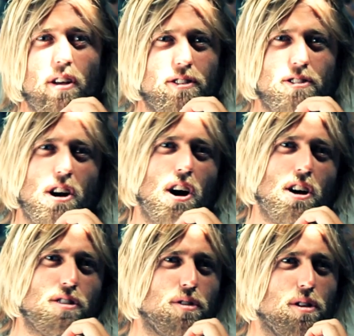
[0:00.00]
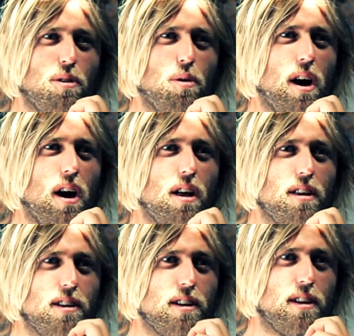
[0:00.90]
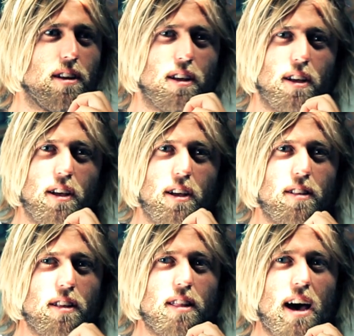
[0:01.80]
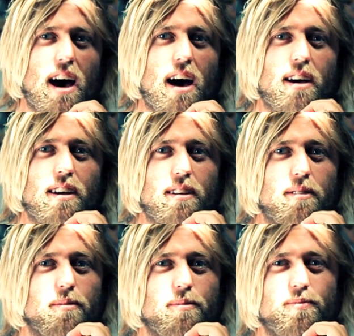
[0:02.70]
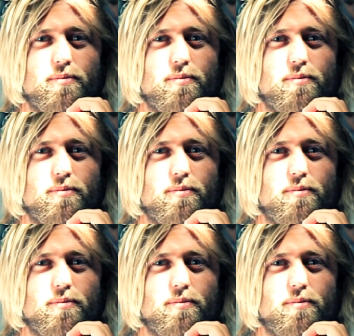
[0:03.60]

and drugs for a little while, and did that, and